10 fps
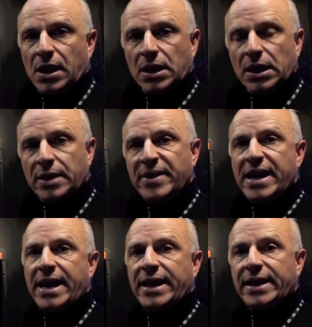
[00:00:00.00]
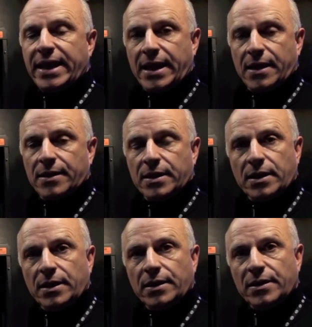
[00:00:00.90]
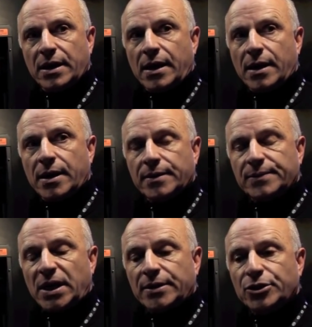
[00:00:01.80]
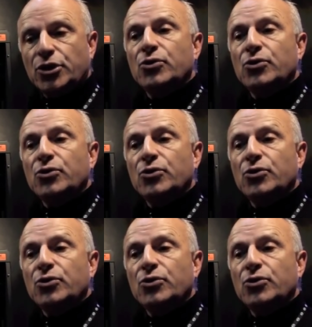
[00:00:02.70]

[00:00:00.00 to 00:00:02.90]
eliminating the, uh, the uh,